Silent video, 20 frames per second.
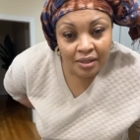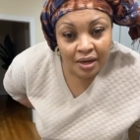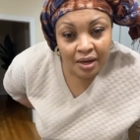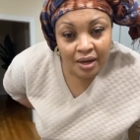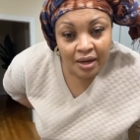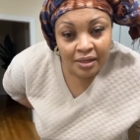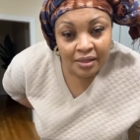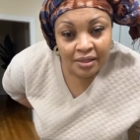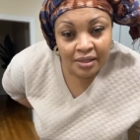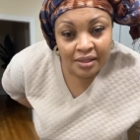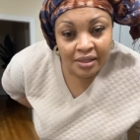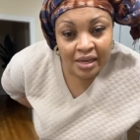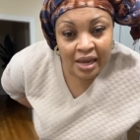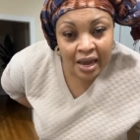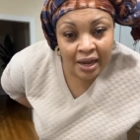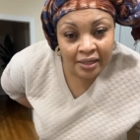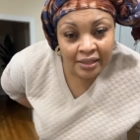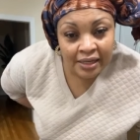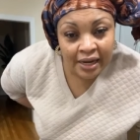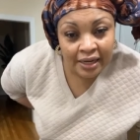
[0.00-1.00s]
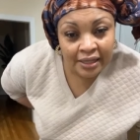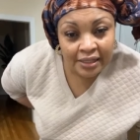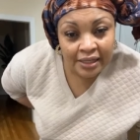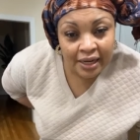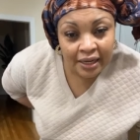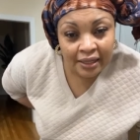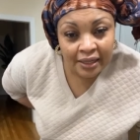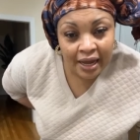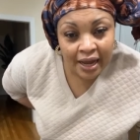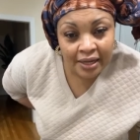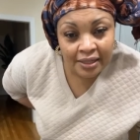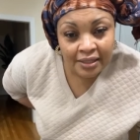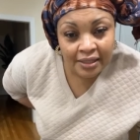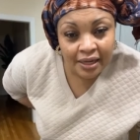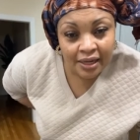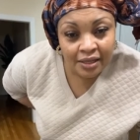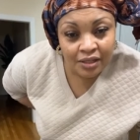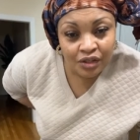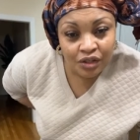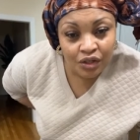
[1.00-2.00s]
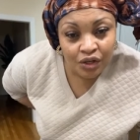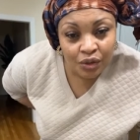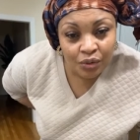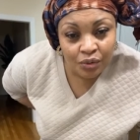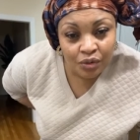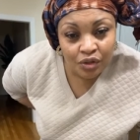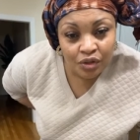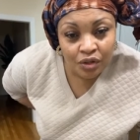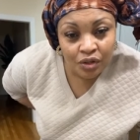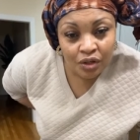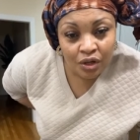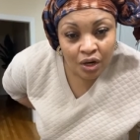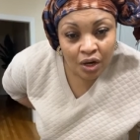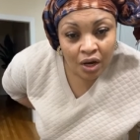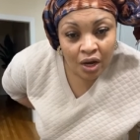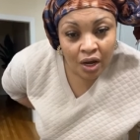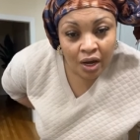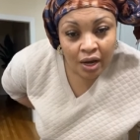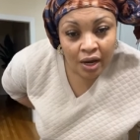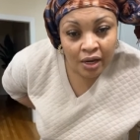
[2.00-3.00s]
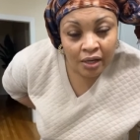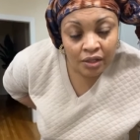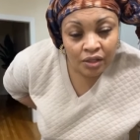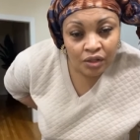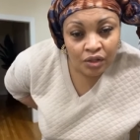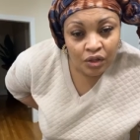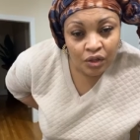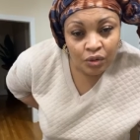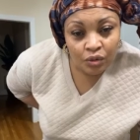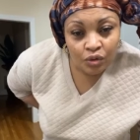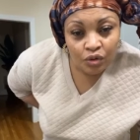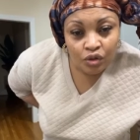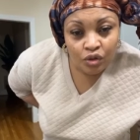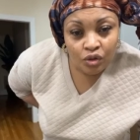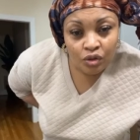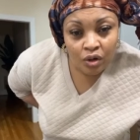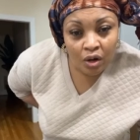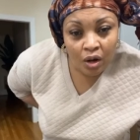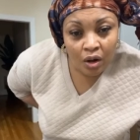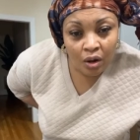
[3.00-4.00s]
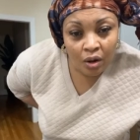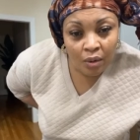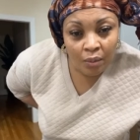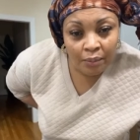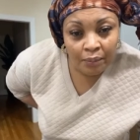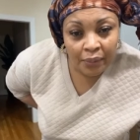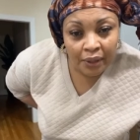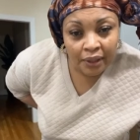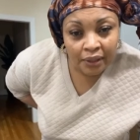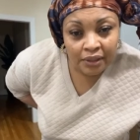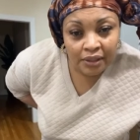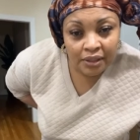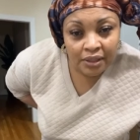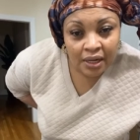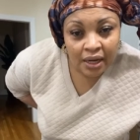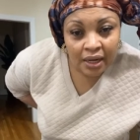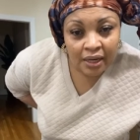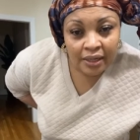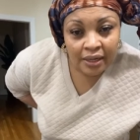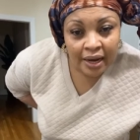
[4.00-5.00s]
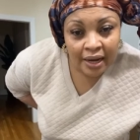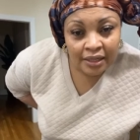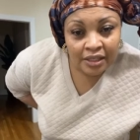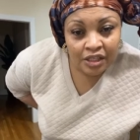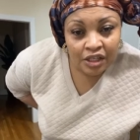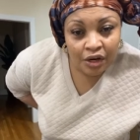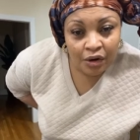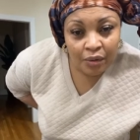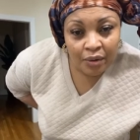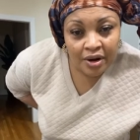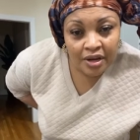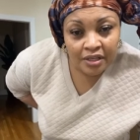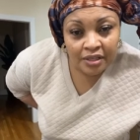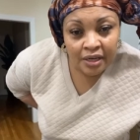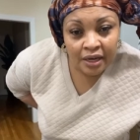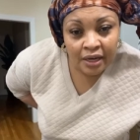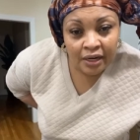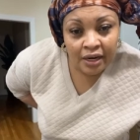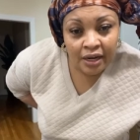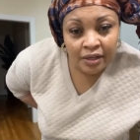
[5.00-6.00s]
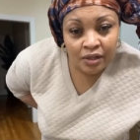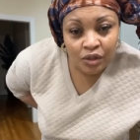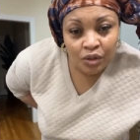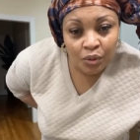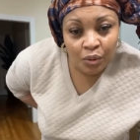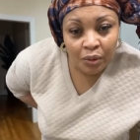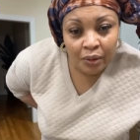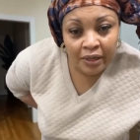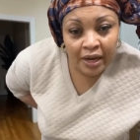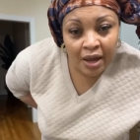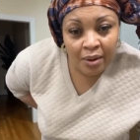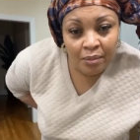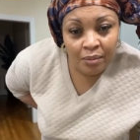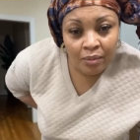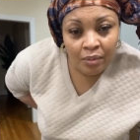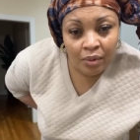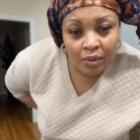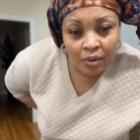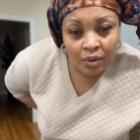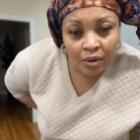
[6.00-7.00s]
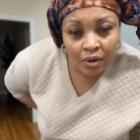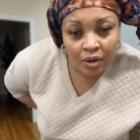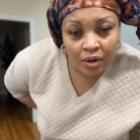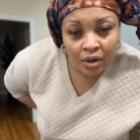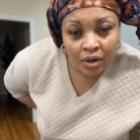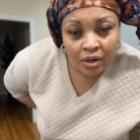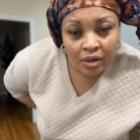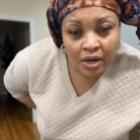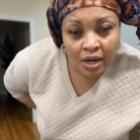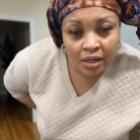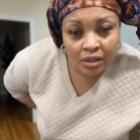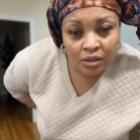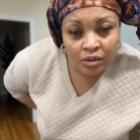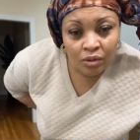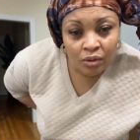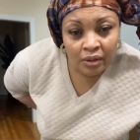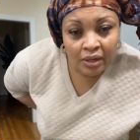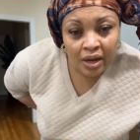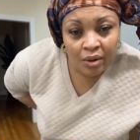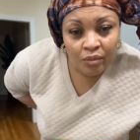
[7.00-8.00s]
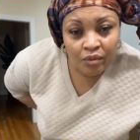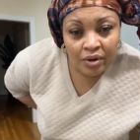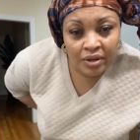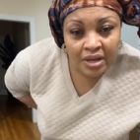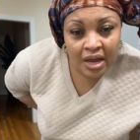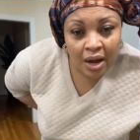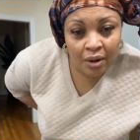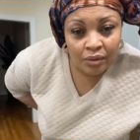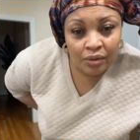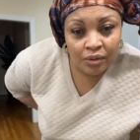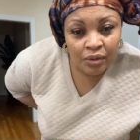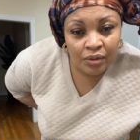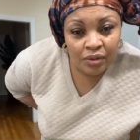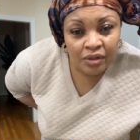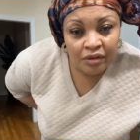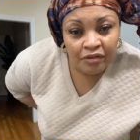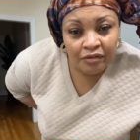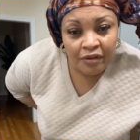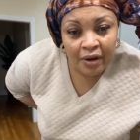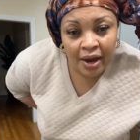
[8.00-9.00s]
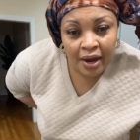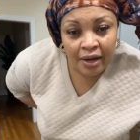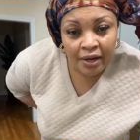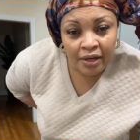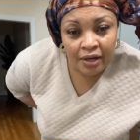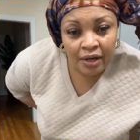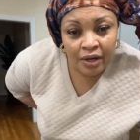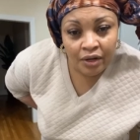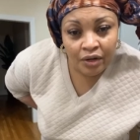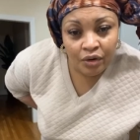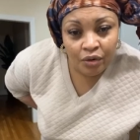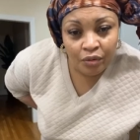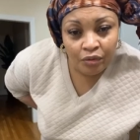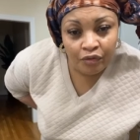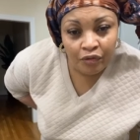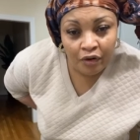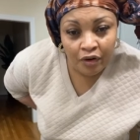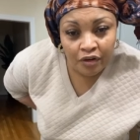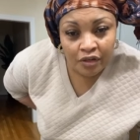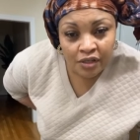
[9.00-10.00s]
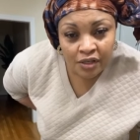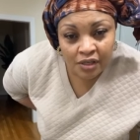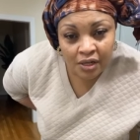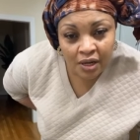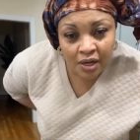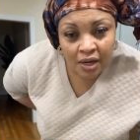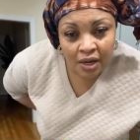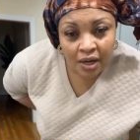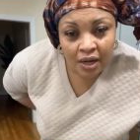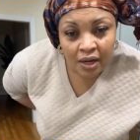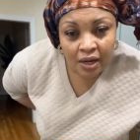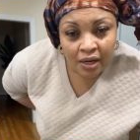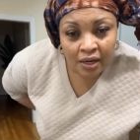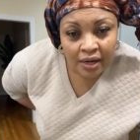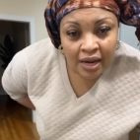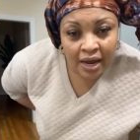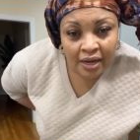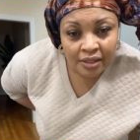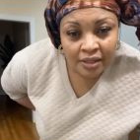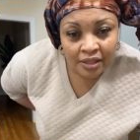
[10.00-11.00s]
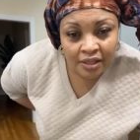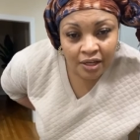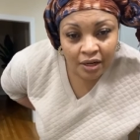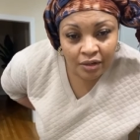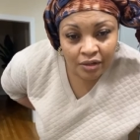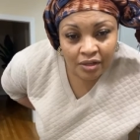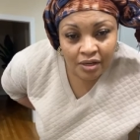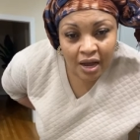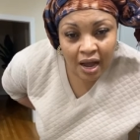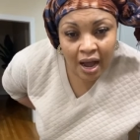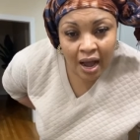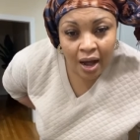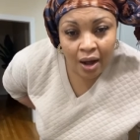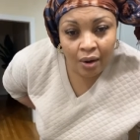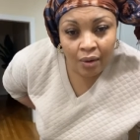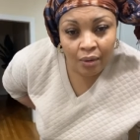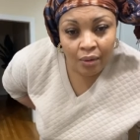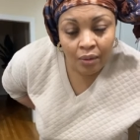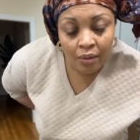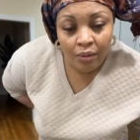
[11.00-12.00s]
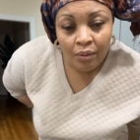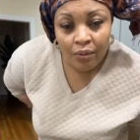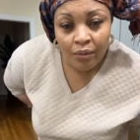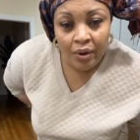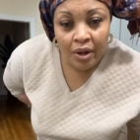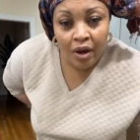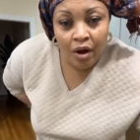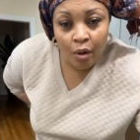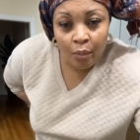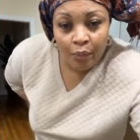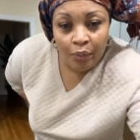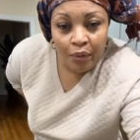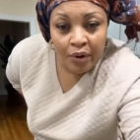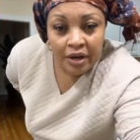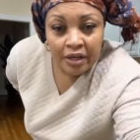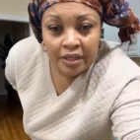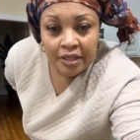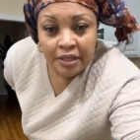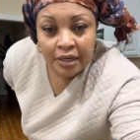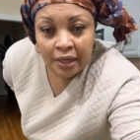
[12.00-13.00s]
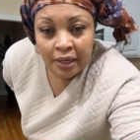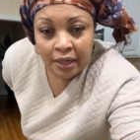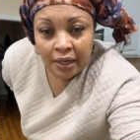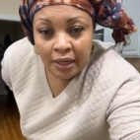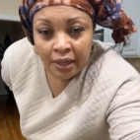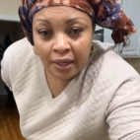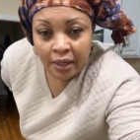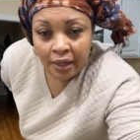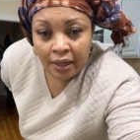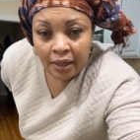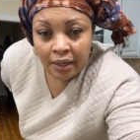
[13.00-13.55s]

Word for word: it's it's scare tactic that is used is used um, but that's crazy they took them they took them without notifying you first that's not how we operate